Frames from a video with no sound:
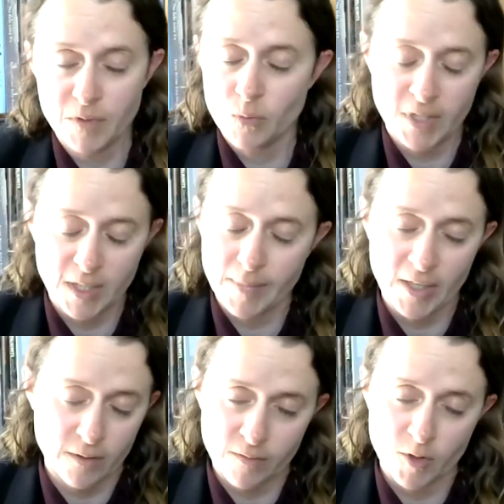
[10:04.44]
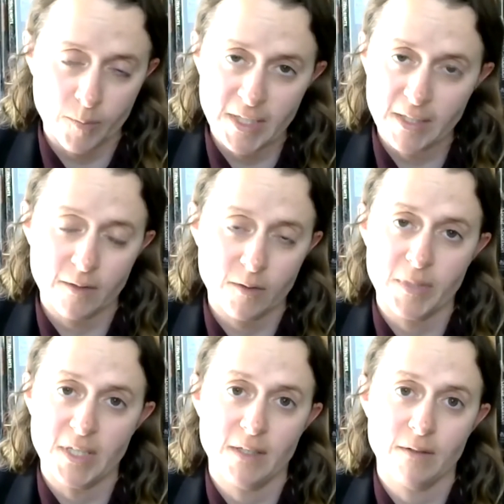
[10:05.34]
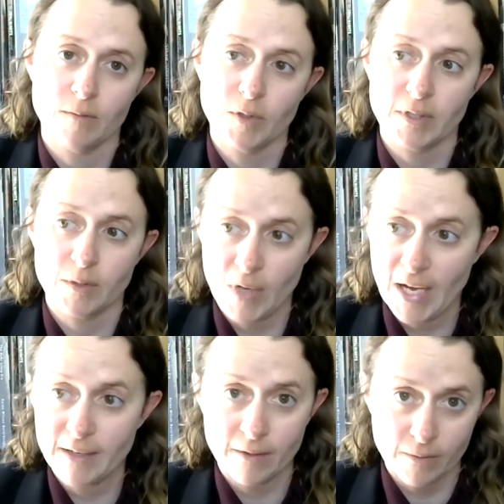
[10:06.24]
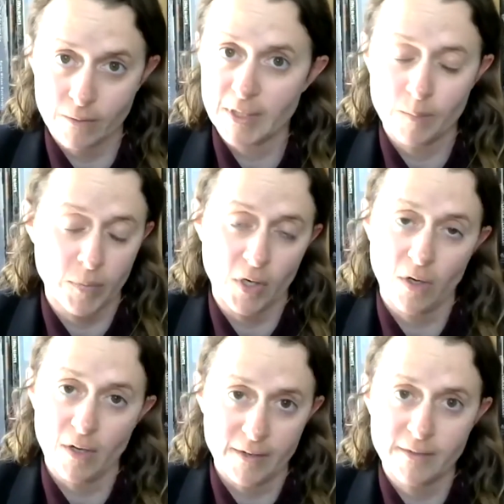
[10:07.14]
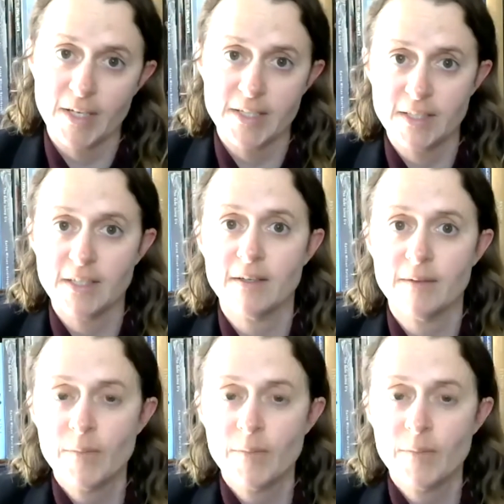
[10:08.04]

you think about it for a minute, could be really radically broad idea.